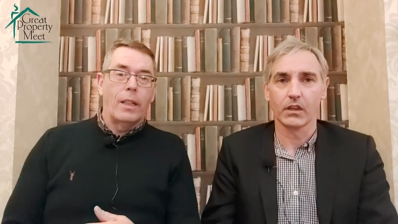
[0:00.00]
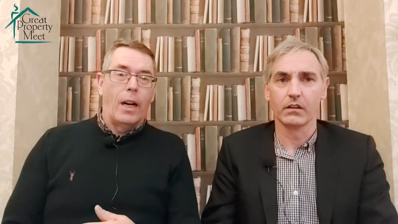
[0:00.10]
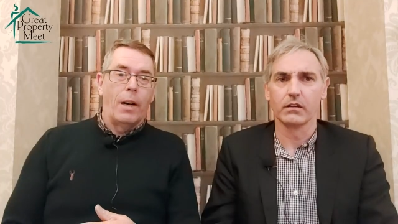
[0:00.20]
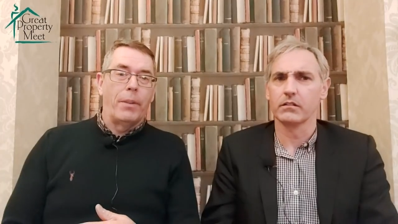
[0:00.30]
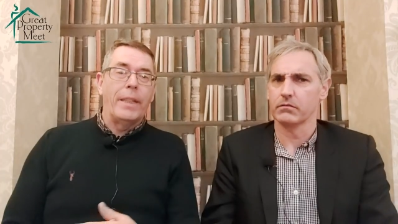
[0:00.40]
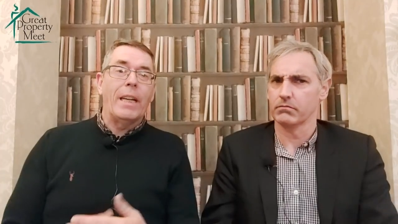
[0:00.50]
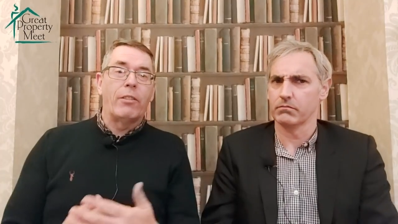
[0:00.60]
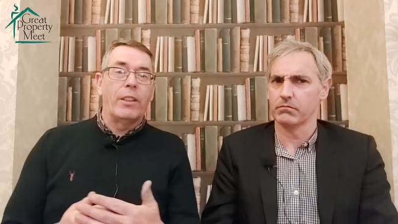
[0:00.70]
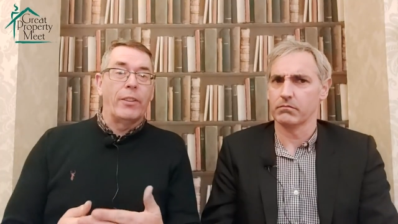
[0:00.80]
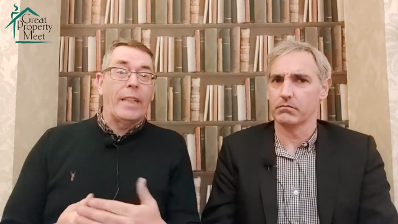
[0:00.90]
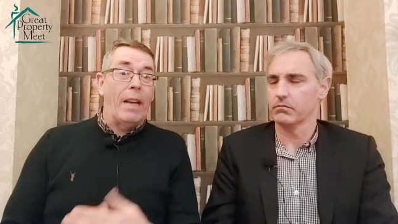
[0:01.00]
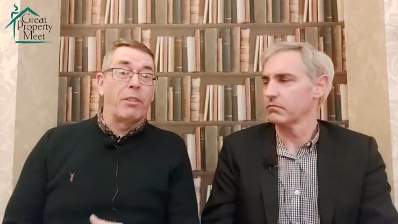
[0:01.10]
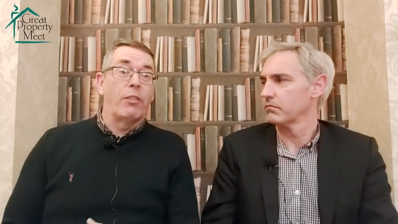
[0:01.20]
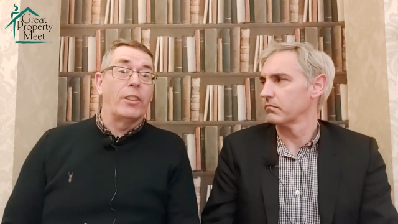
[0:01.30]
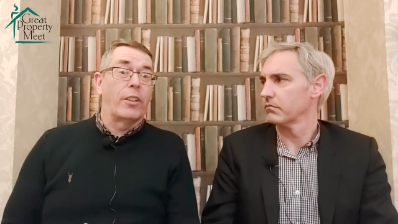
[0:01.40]
Speaker 1: Um, they never even
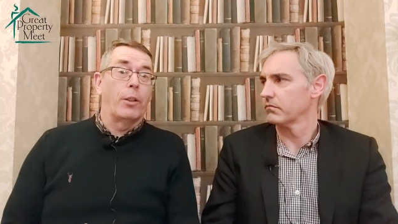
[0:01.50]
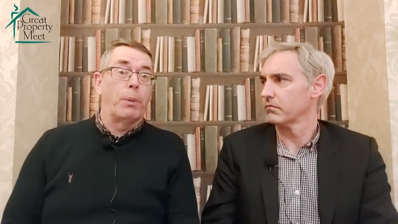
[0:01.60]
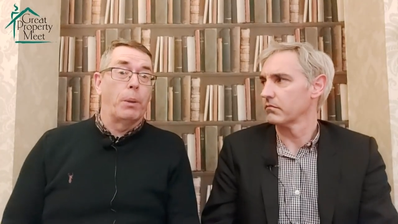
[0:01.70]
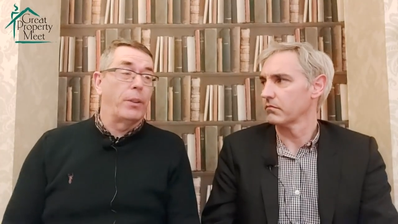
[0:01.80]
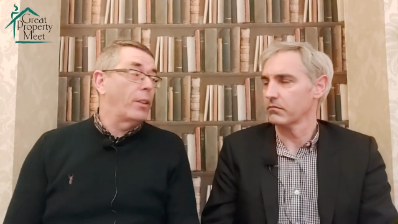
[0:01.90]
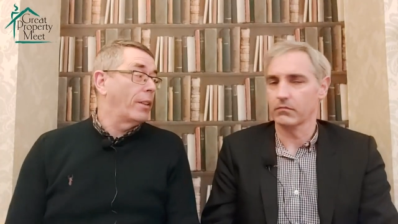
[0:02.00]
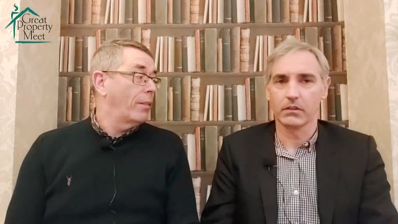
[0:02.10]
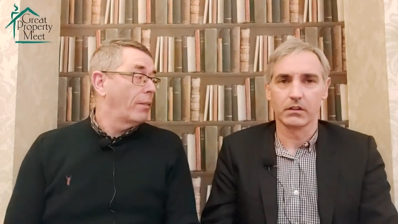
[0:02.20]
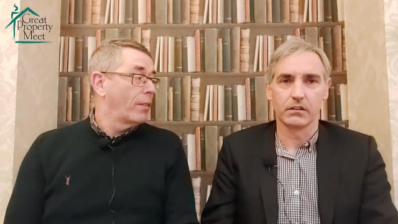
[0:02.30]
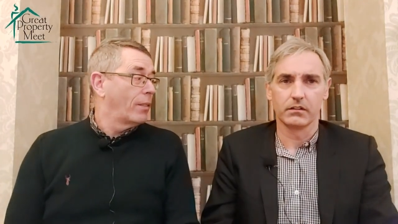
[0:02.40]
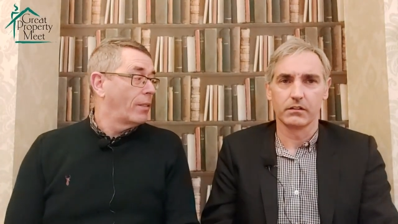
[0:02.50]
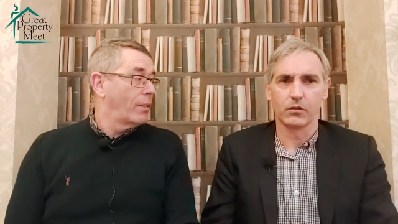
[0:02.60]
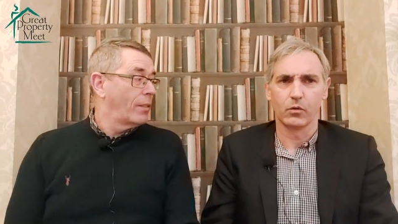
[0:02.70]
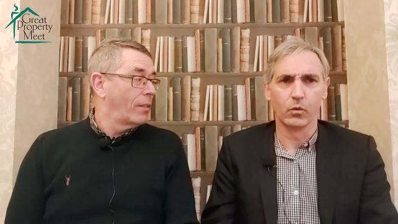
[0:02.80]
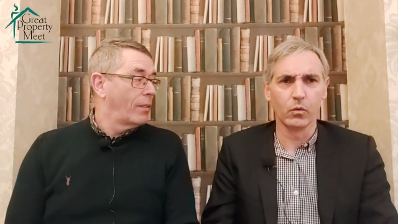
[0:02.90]
came to visit the property.
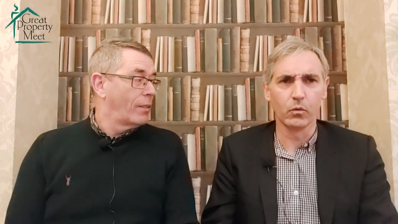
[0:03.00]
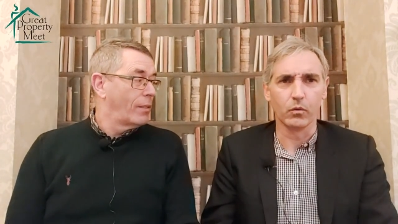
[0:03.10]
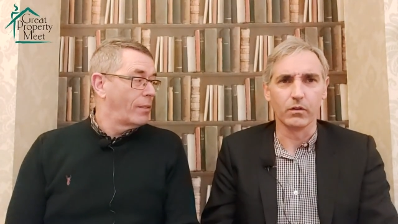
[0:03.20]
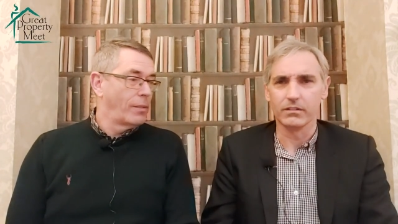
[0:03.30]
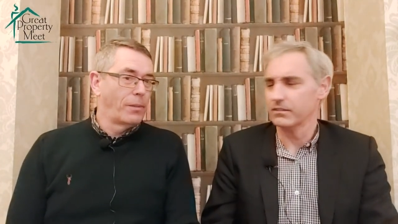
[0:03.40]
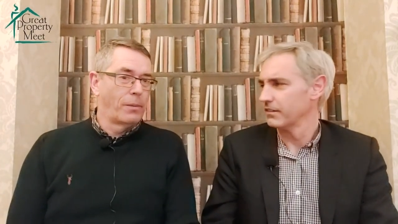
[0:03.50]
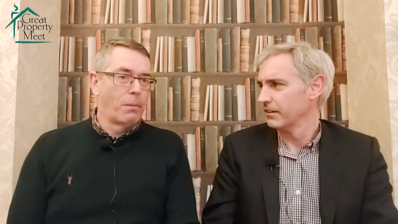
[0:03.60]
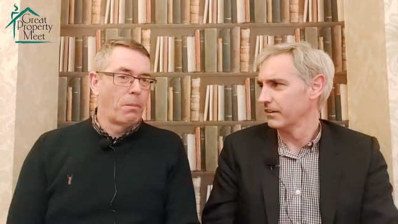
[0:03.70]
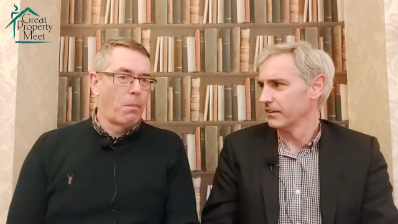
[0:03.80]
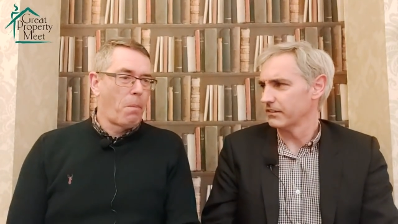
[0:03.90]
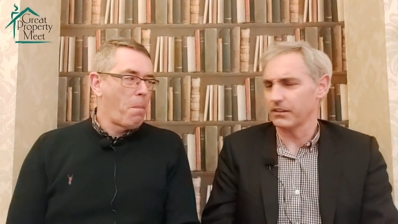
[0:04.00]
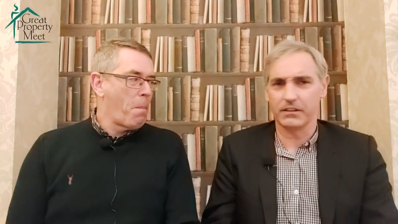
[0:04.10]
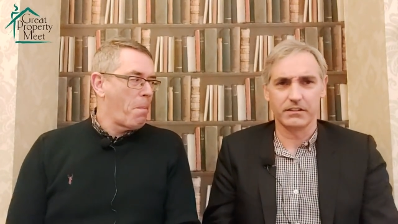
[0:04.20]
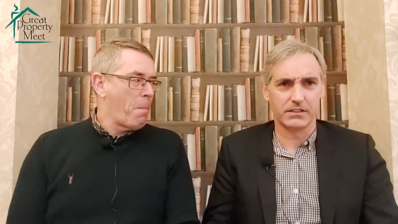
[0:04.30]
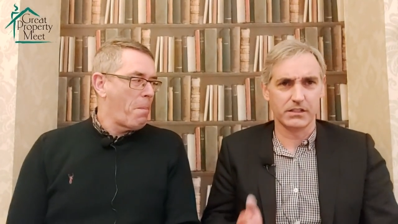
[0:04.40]
Speaker 2: Ooh. So
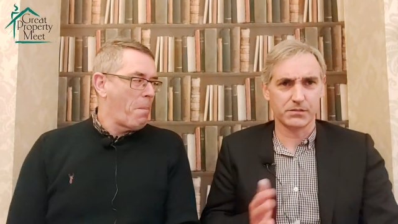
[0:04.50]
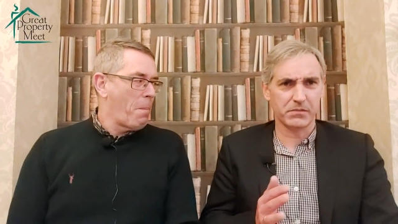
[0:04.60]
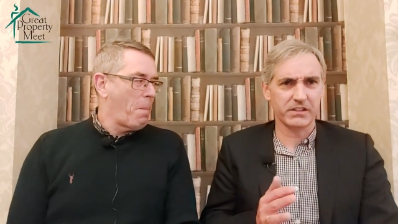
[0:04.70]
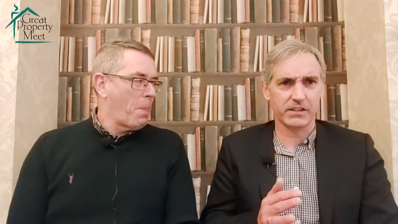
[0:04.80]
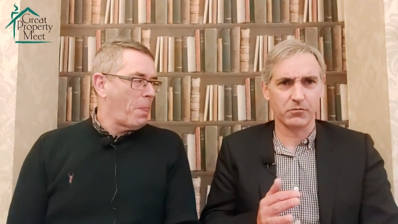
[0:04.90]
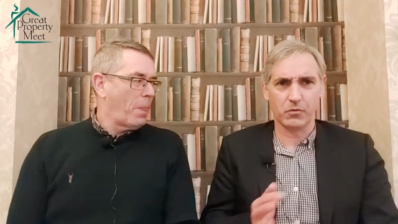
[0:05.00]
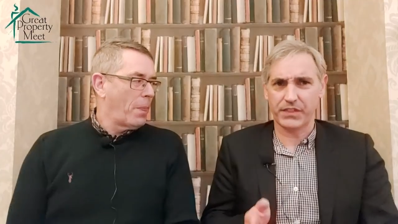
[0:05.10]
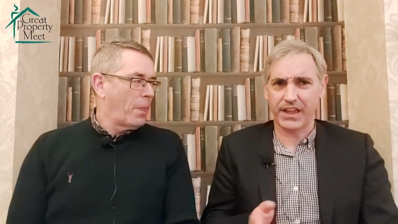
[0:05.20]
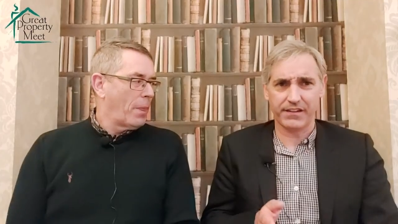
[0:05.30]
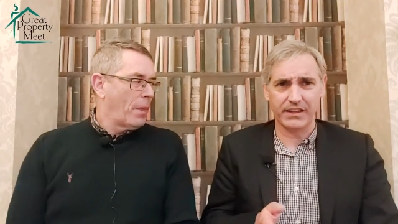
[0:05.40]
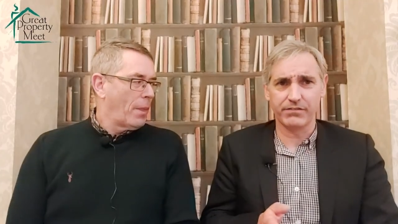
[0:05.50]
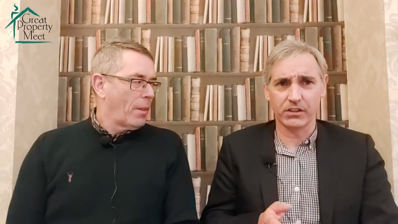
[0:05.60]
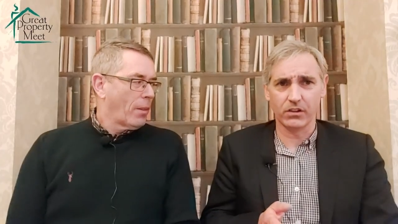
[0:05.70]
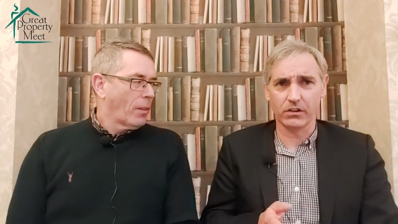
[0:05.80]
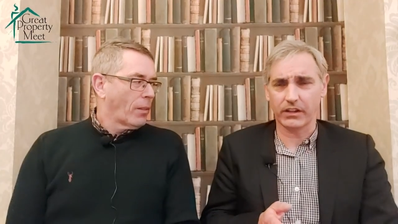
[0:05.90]
they dismissed it without
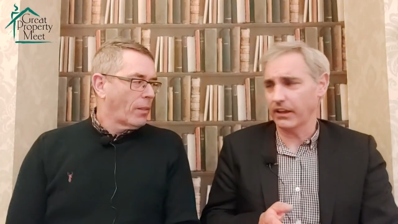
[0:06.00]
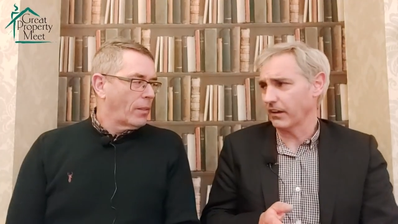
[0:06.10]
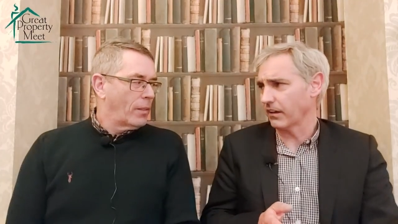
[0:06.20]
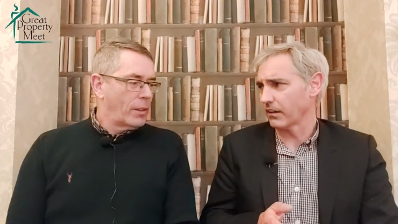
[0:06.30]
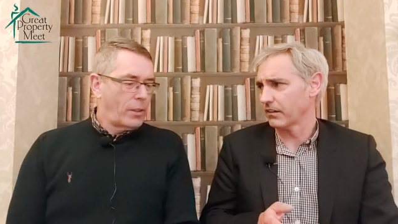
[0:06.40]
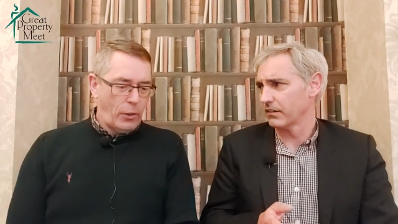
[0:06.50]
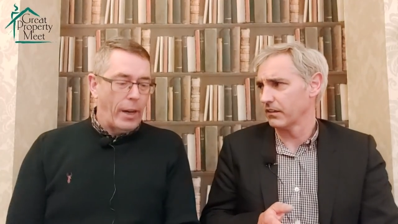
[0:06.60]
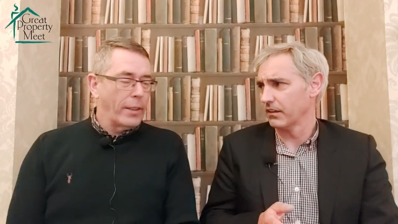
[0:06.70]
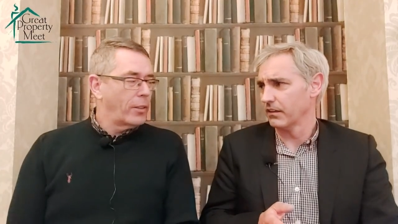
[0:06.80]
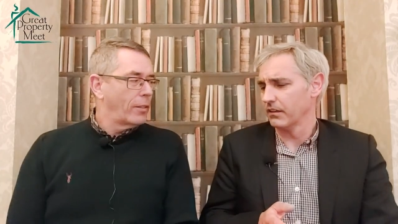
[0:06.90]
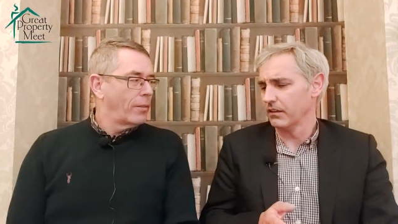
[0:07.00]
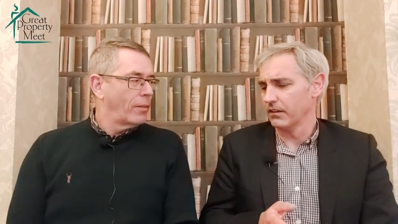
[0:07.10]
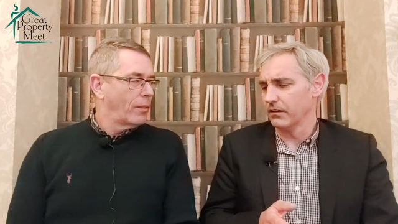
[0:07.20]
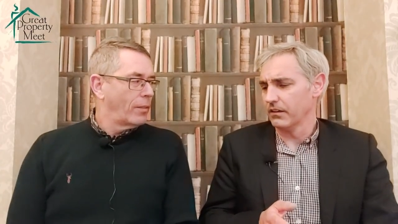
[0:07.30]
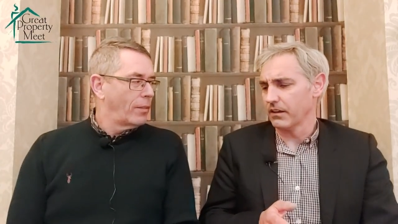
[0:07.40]
even looking? Correct.
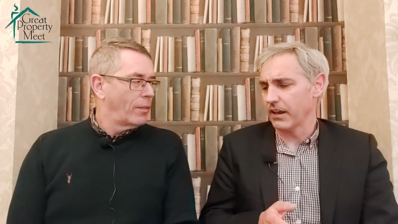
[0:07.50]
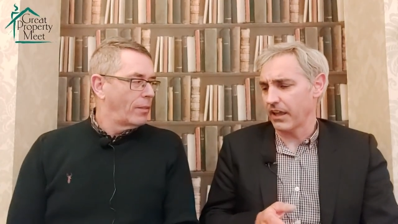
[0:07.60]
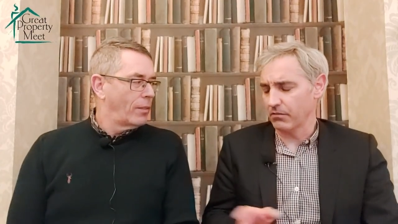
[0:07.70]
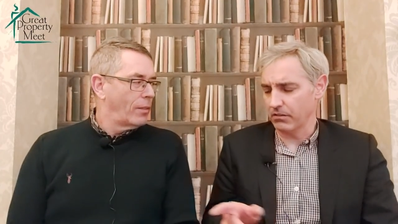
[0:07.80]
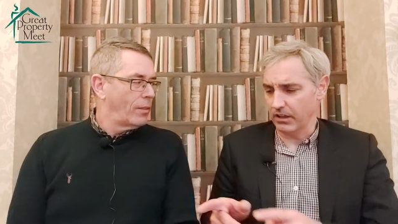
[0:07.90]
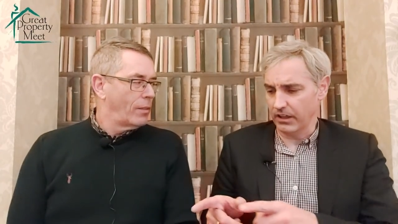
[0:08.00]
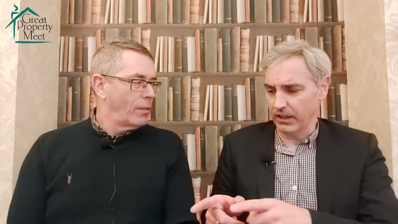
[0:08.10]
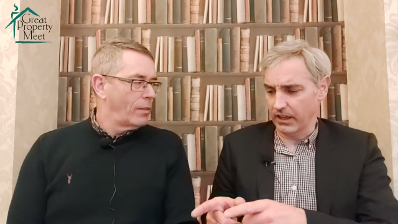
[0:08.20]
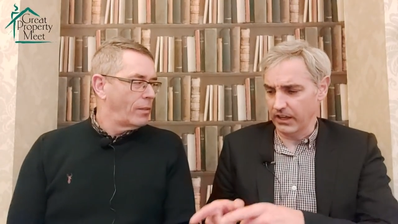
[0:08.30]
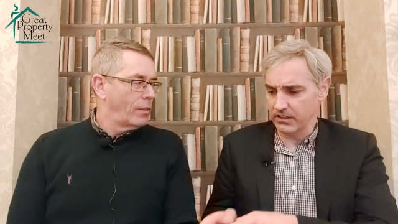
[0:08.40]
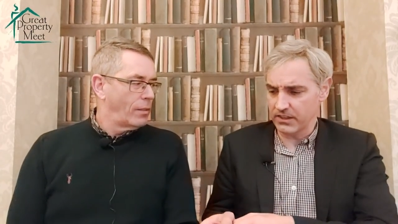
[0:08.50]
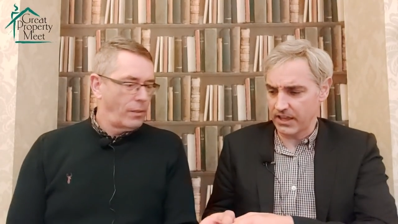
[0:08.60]
Now, in